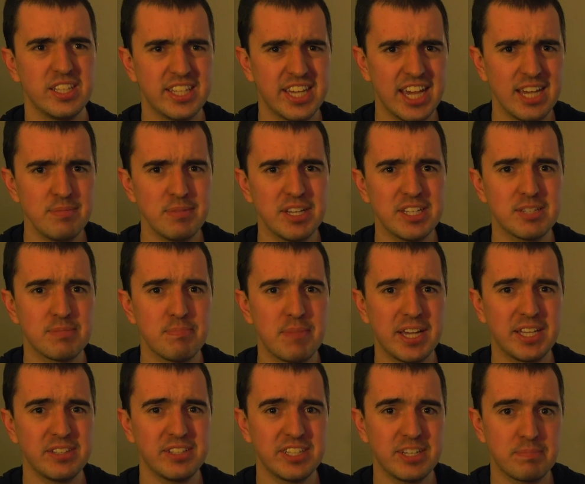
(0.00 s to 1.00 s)
game is
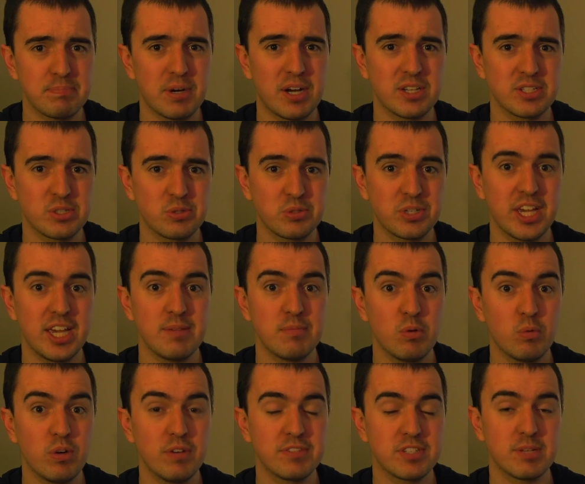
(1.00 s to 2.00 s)
mainly a puzzle
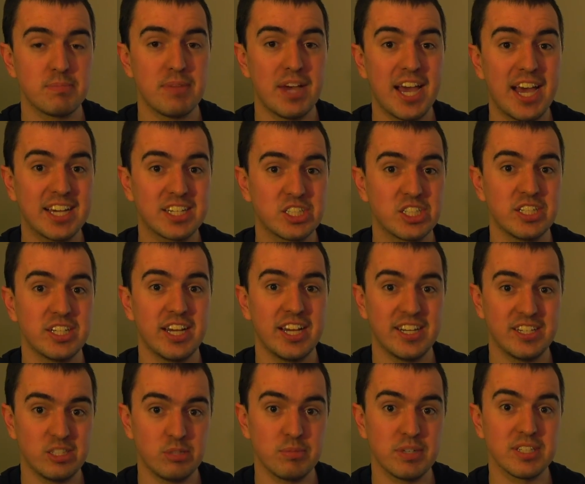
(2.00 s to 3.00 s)
game with some action
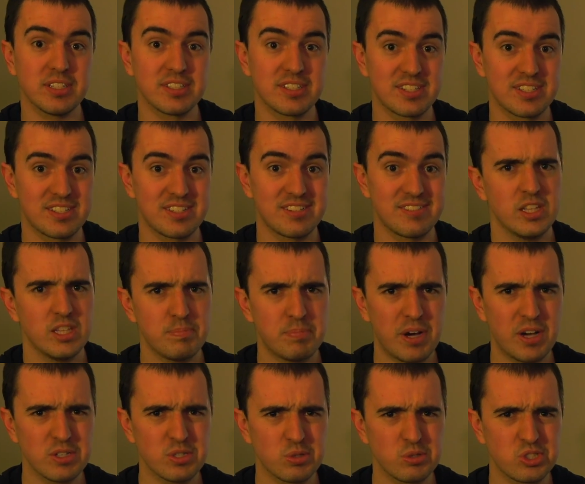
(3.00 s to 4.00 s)
elements. The
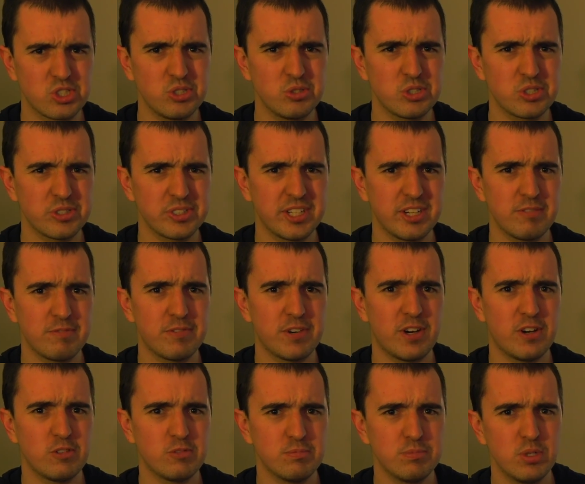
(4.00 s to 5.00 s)
puzzles usually
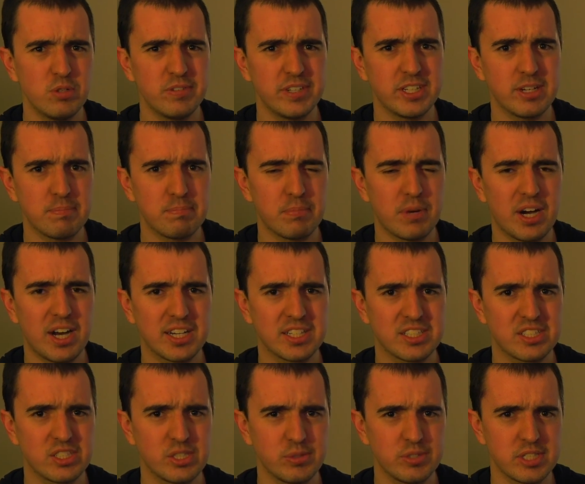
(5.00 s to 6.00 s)
involve moving a
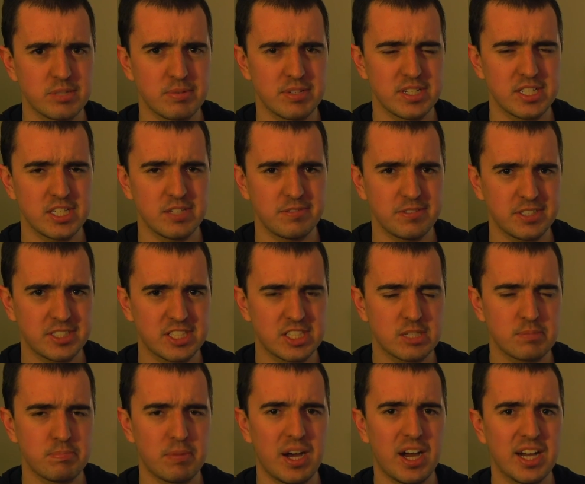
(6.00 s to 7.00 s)
box to a specific
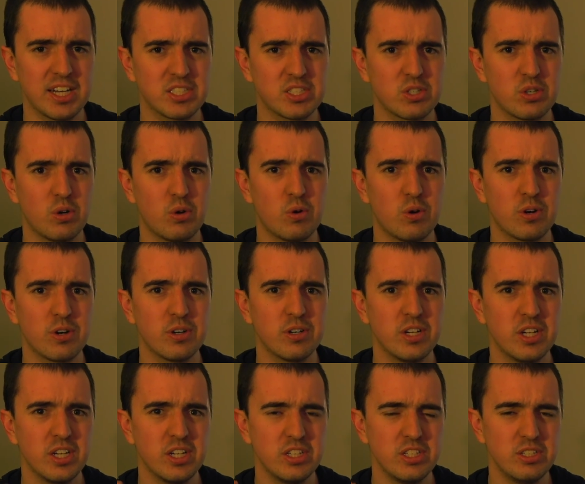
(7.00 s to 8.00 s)
spot,
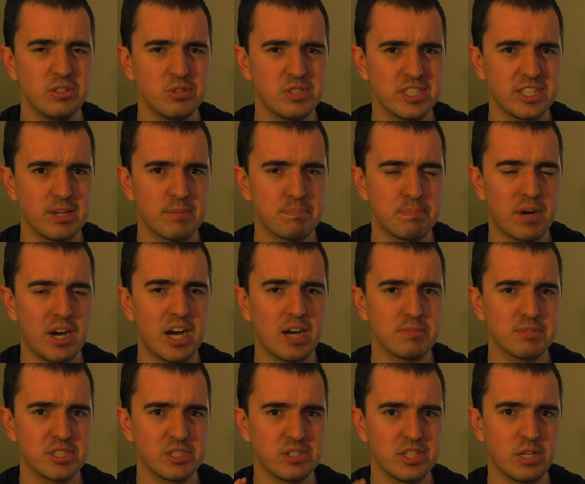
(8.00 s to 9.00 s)
or using a
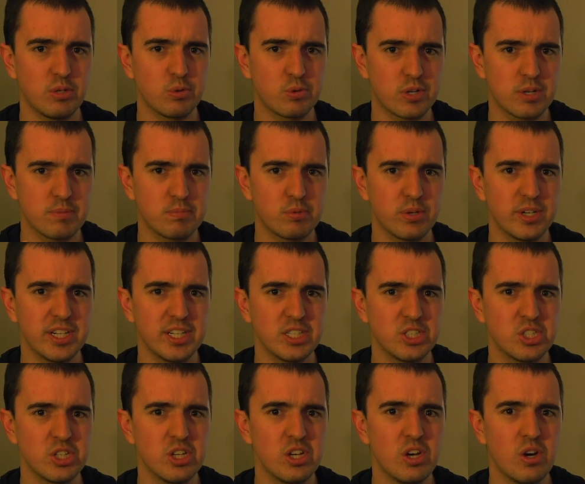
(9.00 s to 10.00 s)
bomb to lower a bridge,